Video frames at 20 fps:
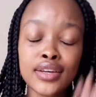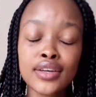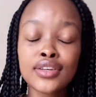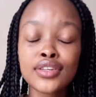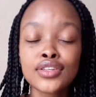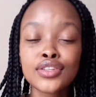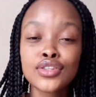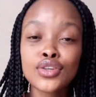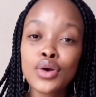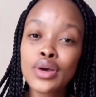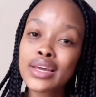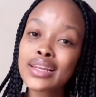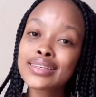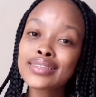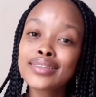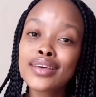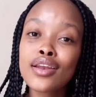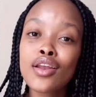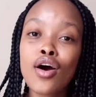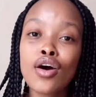So it is
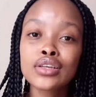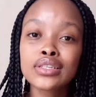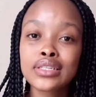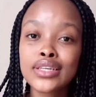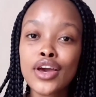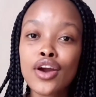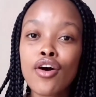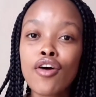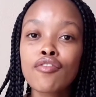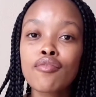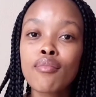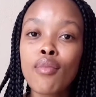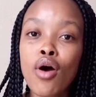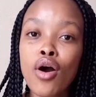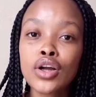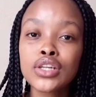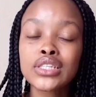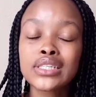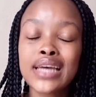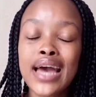the last day of
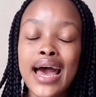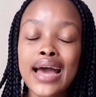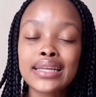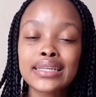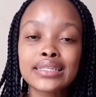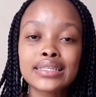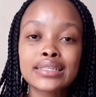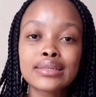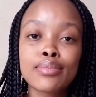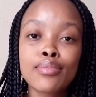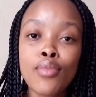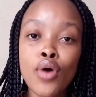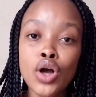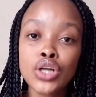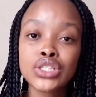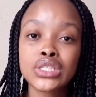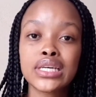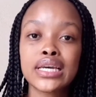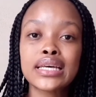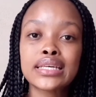March, and
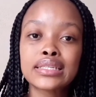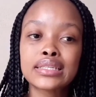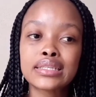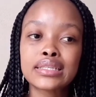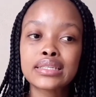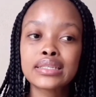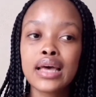March is